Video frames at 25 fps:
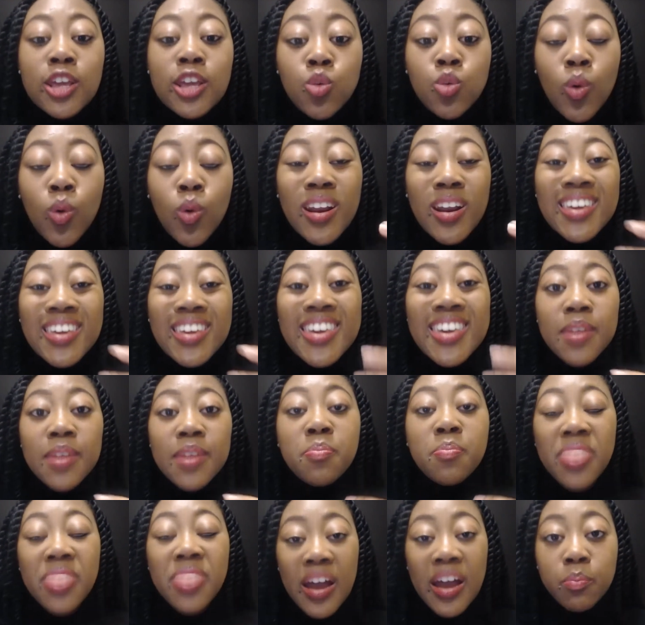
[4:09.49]
you want to
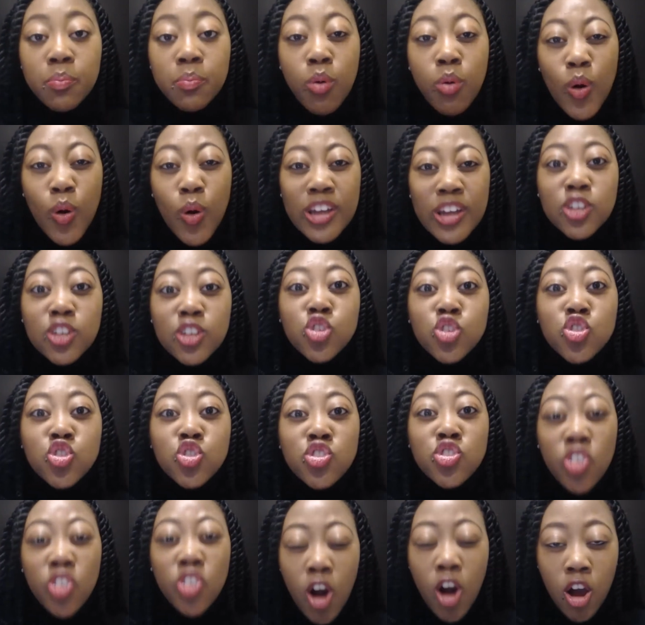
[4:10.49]
keep that point
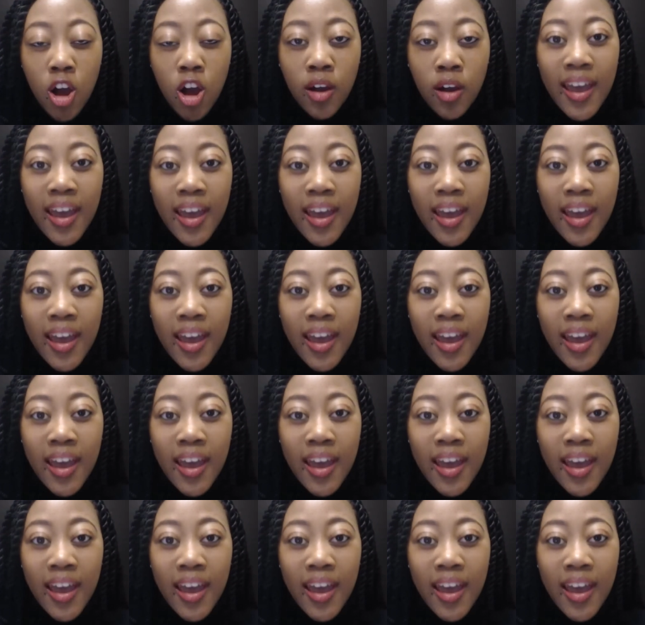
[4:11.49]
strong